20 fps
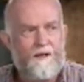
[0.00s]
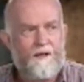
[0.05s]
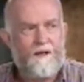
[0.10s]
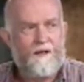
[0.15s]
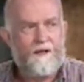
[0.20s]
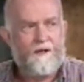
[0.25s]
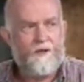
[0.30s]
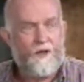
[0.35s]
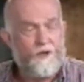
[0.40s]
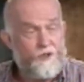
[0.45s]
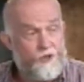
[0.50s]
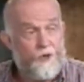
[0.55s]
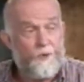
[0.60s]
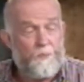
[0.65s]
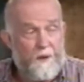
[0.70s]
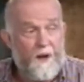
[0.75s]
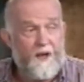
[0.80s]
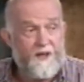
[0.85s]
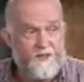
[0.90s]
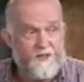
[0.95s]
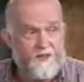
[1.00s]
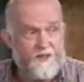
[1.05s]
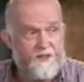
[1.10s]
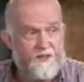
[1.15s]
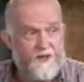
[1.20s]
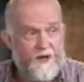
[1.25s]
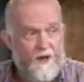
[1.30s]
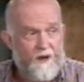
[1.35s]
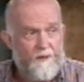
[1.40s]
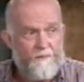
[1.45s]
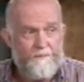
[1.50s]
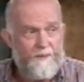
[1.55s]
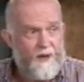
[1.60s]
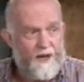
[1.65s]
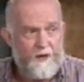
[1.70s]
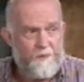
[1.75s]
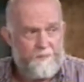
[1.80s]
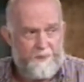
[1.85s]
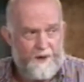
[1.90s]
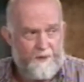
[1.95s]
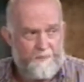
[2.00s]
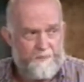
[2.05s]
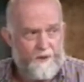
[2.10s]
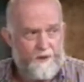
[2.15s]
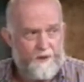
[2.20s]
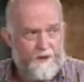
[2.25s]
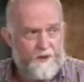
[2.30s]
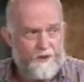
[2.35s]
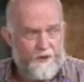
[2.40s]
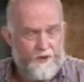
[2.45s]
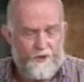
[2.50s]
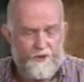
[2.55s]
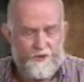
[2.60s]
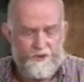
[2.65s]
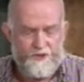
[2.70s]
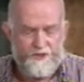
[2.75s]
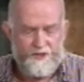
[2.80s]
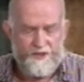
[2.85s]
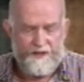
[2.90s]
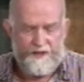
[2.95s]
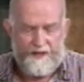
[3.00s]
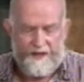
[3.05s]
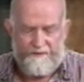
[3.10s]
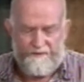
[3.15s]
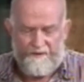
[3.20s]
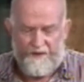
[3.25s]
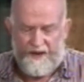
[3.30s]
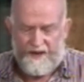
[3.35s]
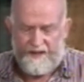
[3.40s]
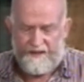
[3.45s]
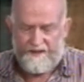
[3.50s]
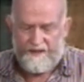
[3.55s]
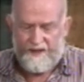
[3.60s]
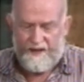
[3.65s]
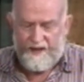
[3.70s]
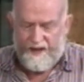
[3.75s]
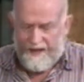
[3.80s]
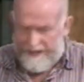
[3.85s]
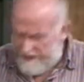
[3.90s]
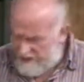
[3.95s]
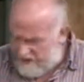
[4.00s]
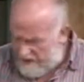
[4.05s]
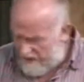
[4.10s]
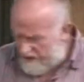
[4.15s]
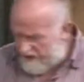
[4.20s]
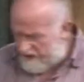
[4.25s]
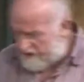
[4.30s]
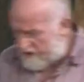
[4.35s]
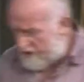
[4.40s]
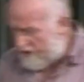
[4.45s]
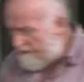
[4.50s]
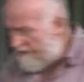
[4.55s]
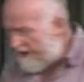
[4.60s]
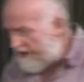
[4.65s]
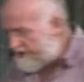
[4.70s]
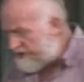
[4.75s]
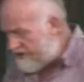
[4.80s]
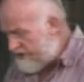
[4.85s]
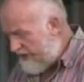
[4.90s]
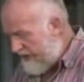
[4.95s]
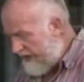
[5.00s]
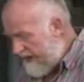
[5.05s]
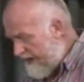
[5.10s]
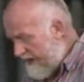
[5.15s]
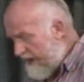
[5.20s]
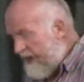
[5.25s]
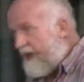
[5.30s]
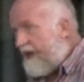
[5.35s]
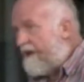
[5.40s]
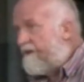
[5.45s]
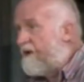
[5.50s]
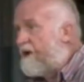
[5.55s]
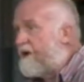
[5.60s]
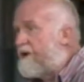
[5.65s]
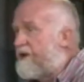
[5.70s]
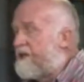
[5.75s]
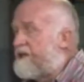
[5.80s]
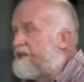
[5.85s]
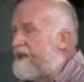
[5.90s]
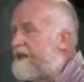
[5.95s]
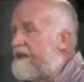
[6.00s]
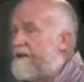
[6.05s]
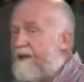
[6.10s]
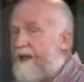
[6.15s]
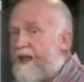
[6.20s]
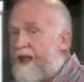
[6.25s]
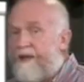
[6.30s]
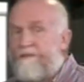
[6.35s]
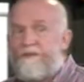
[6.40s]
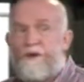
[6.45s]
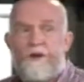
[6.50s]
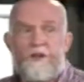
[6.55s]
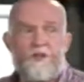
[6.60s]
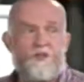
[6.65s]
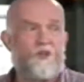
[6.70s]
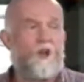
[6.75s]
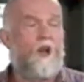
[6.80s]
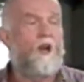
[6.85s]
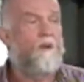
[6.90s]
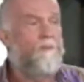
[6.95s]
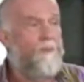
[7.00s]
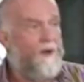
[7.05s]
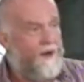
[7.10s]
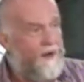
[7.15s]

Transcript: Those two places, many people lose their faith. Let's look at the too much thing. Have a look at Solomon.